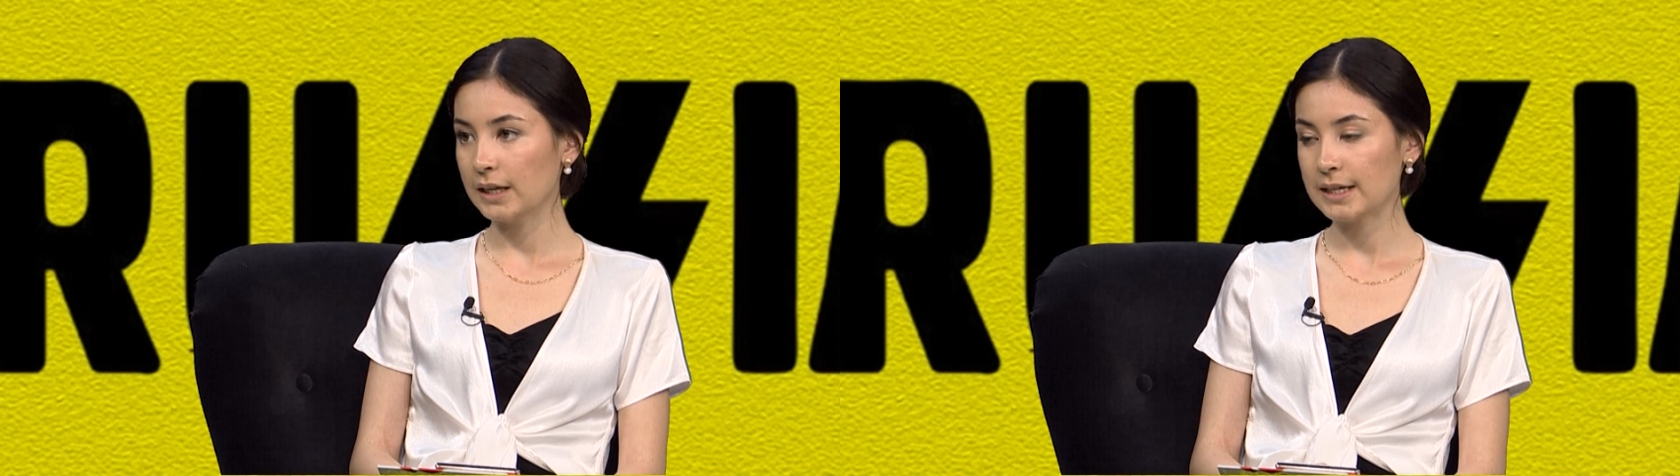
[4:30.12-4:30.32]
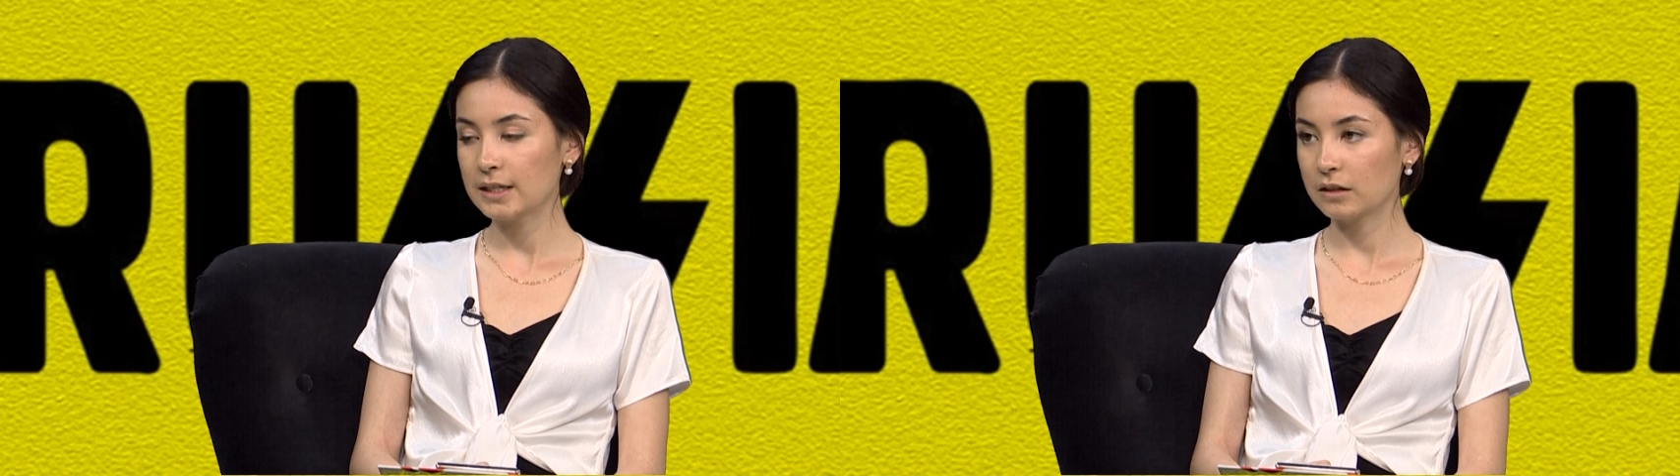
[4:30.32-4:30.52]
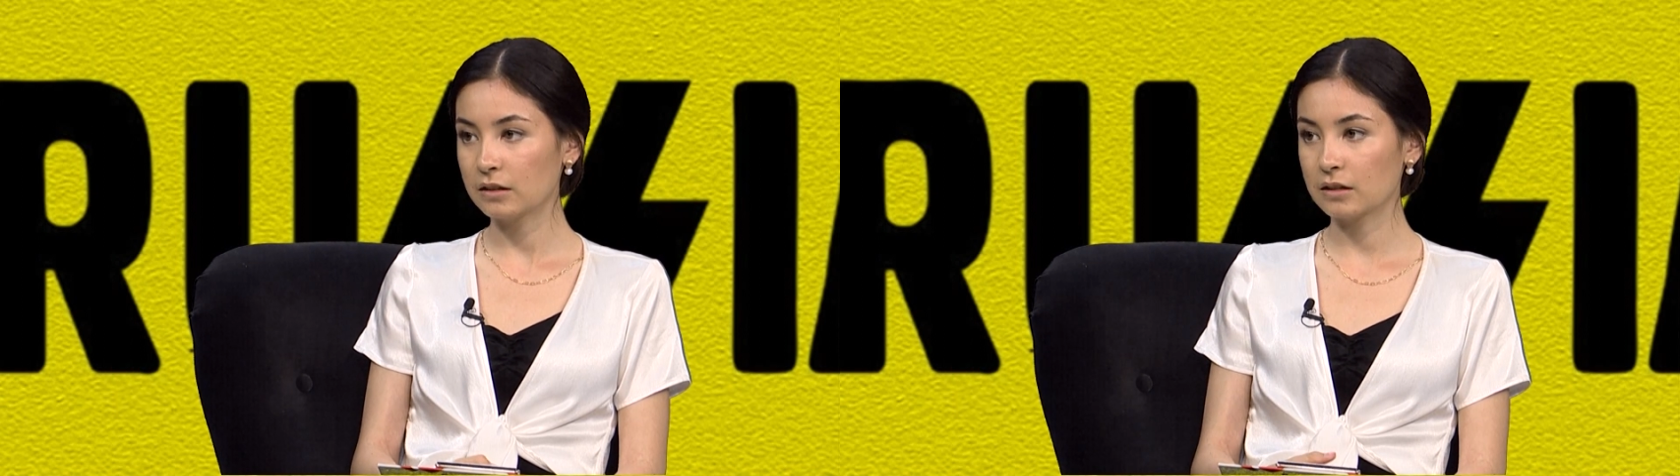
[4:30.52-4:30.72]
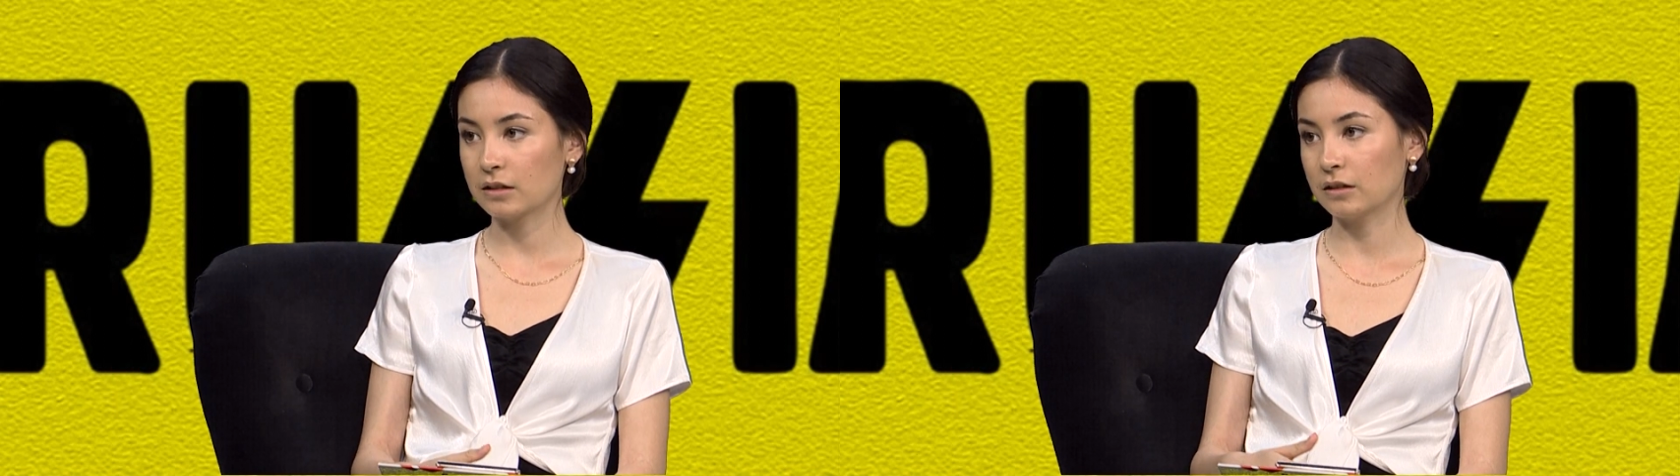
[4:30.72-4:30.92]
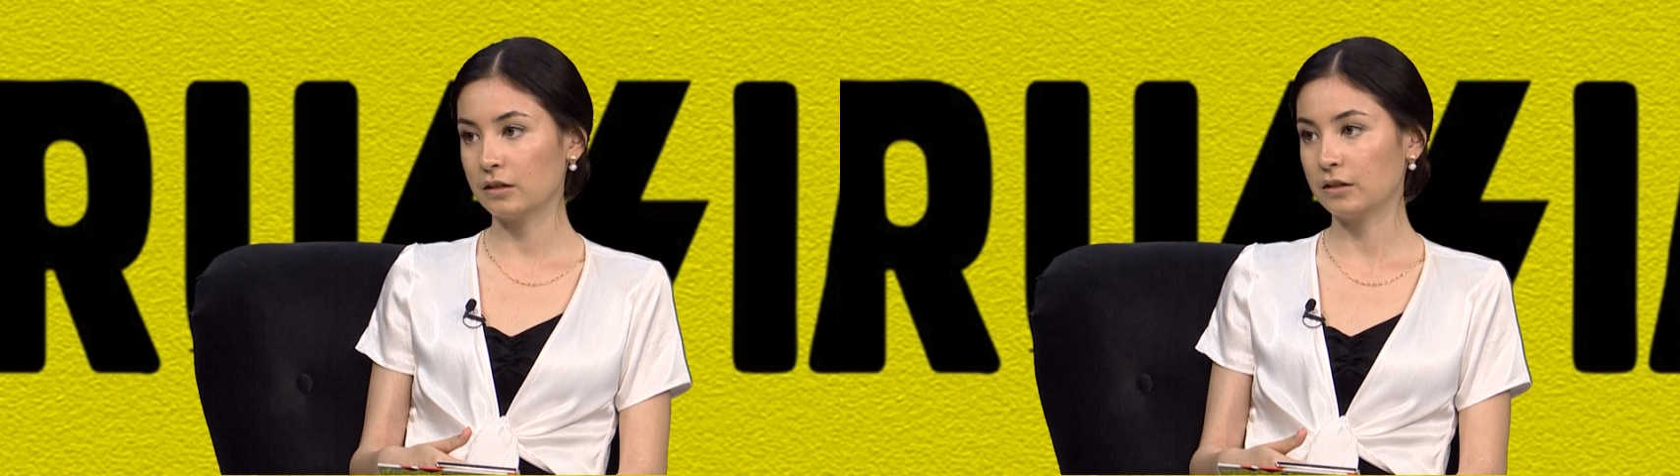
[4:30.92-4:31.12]

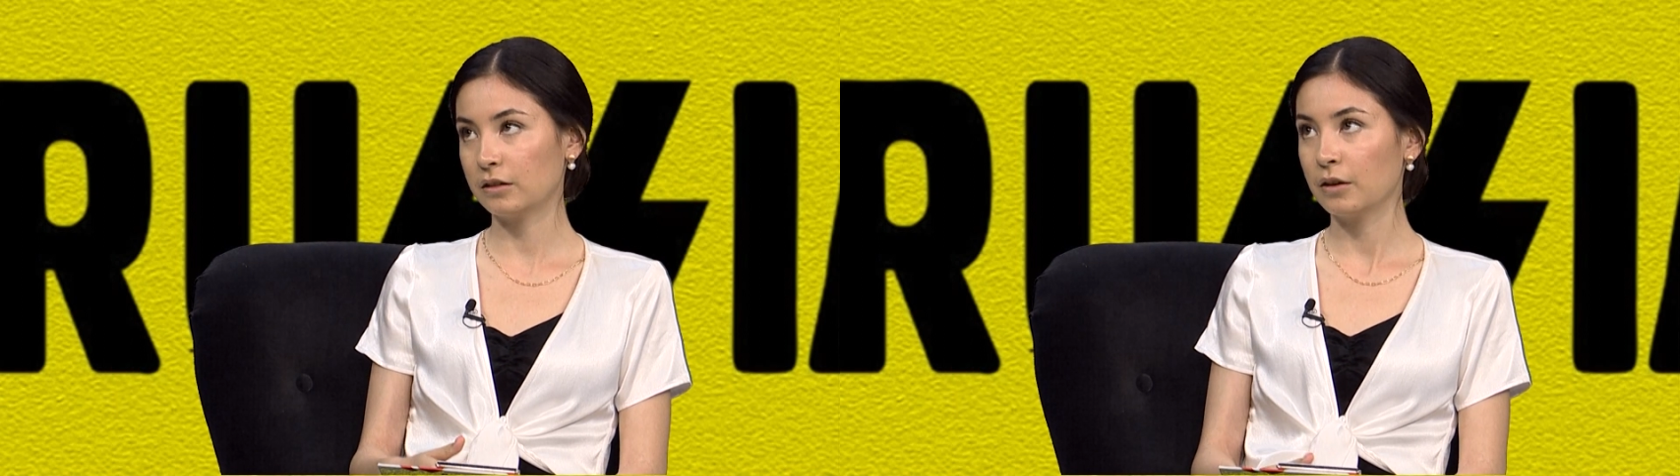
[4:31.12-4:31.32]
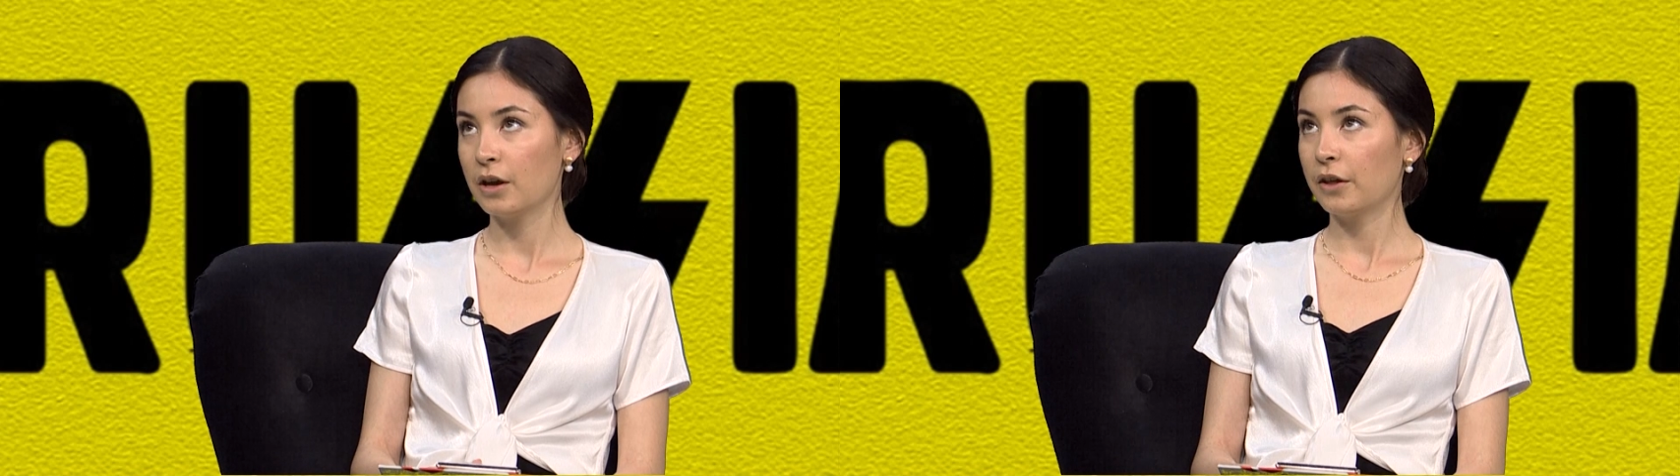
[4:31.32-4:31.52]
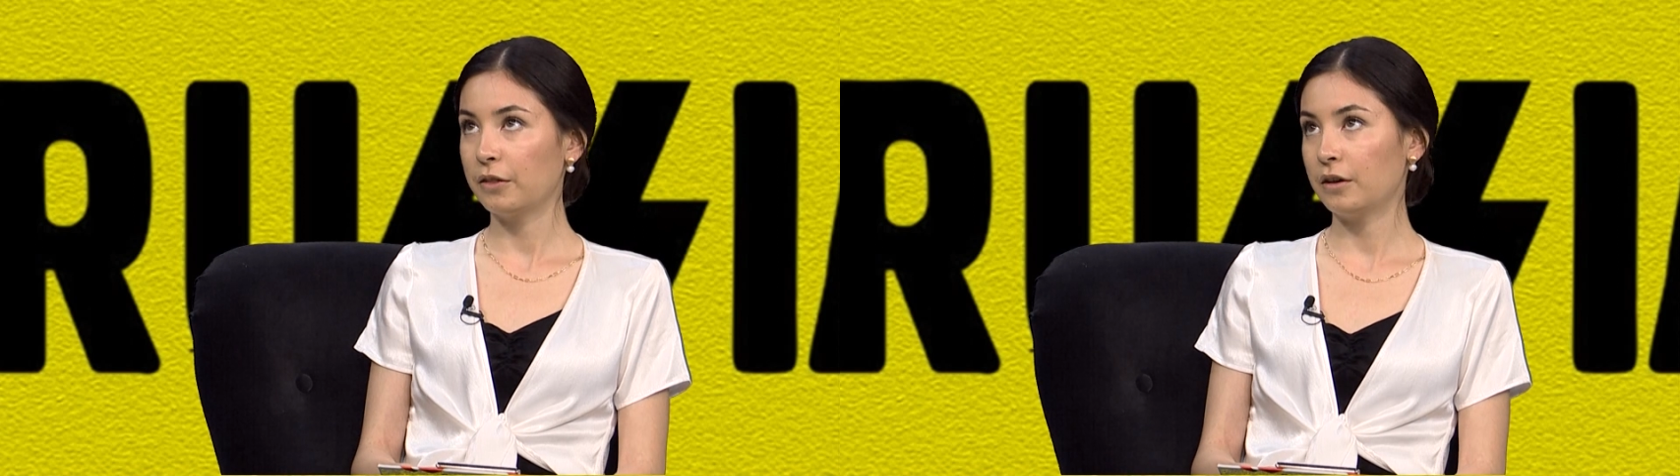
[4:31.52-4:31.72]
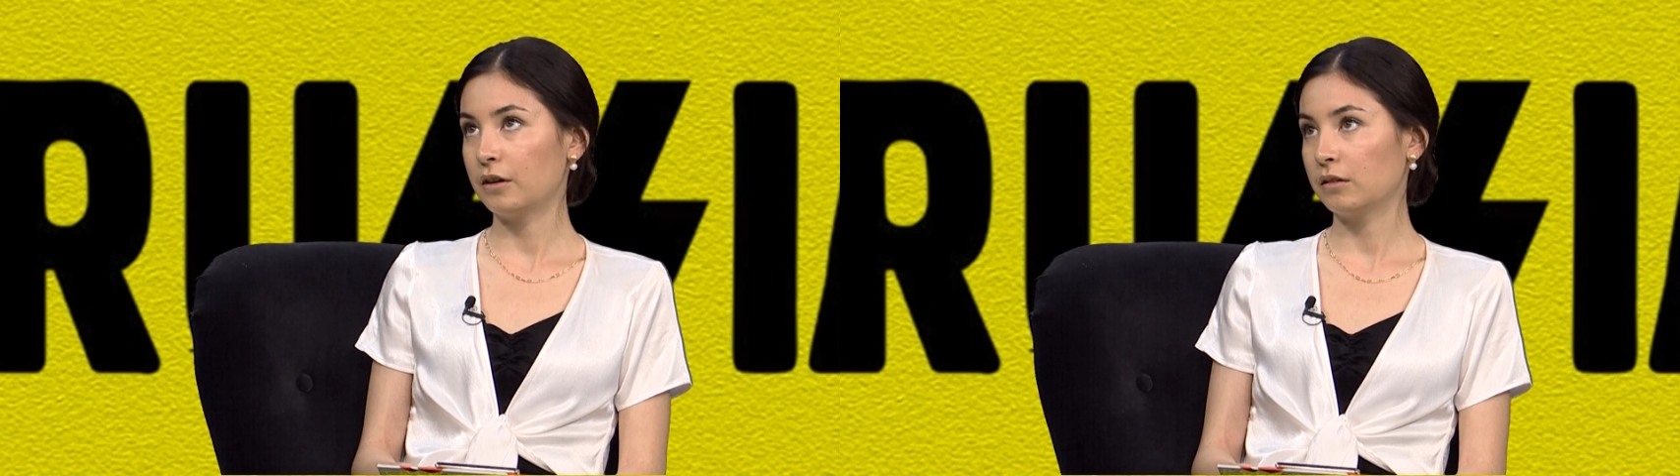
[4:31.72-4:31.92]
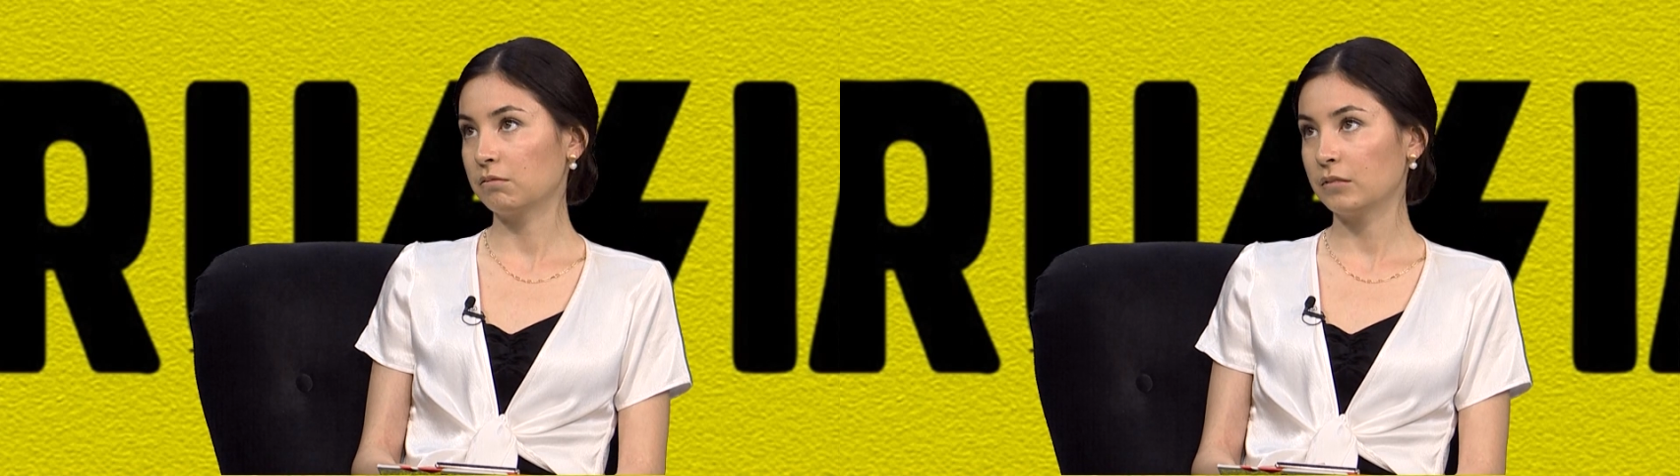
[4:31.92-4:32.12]
lessons, uh,
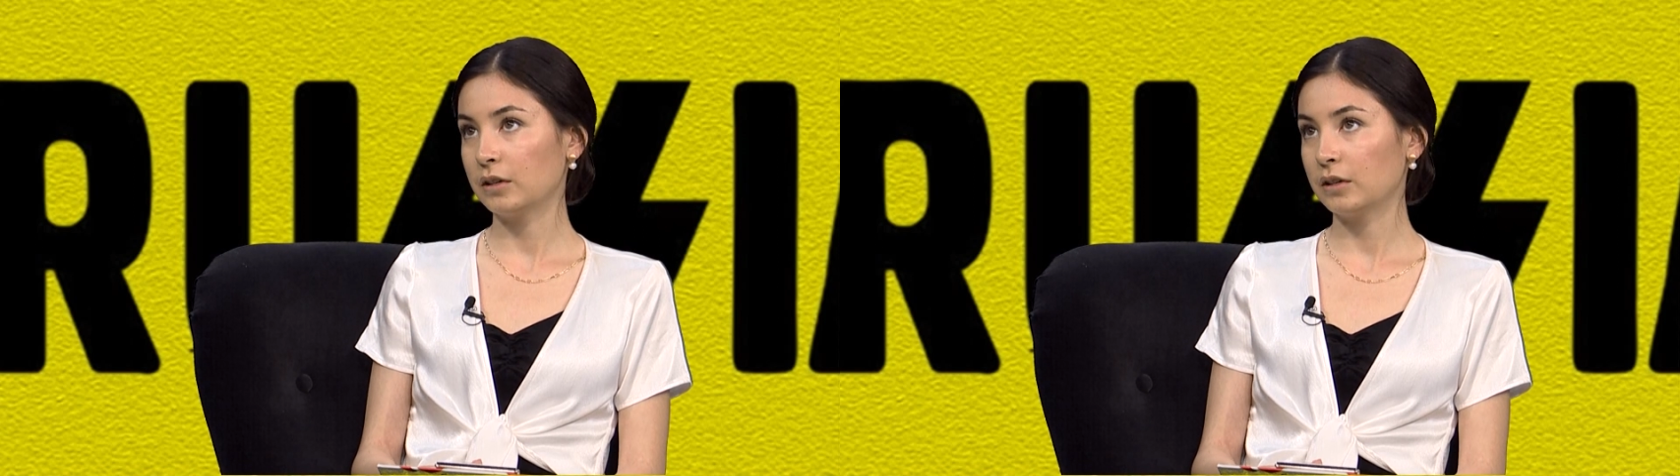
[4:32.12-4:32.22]
they're